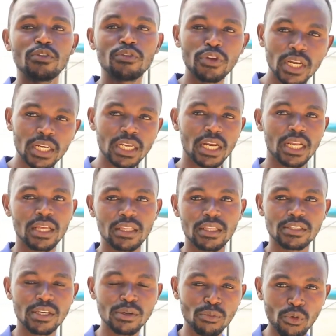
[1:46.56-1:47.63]
filtering
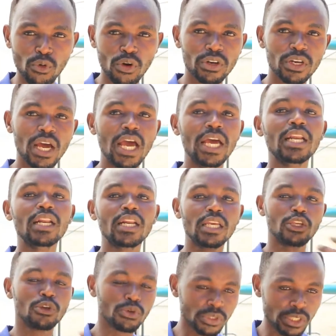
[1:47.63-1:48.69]
the same water and
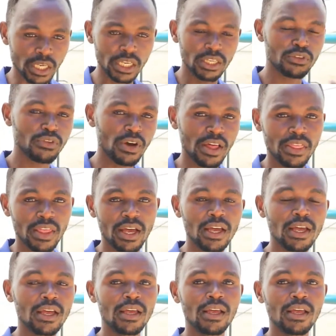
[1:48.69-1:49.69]
reusing it further,